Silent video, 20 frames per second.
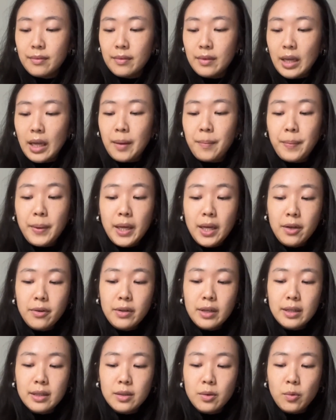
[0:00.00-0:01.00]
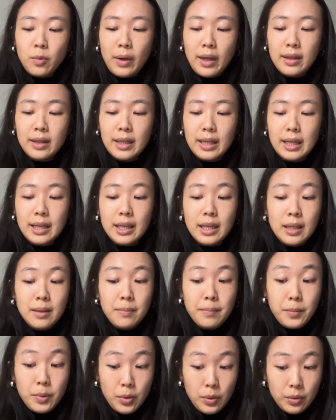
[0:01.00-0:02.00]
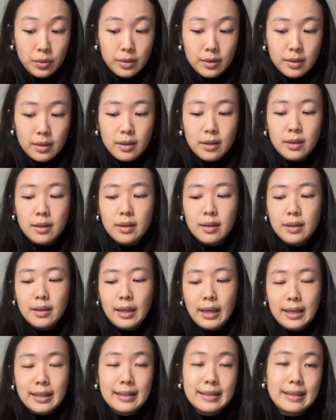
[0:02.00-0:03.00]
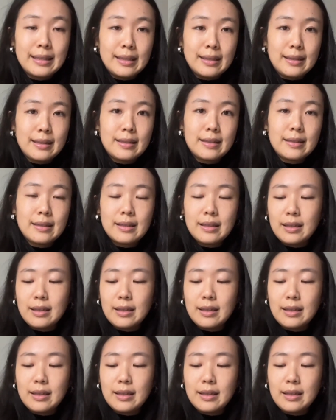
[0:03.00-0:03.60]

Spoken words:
a period when the input exceeds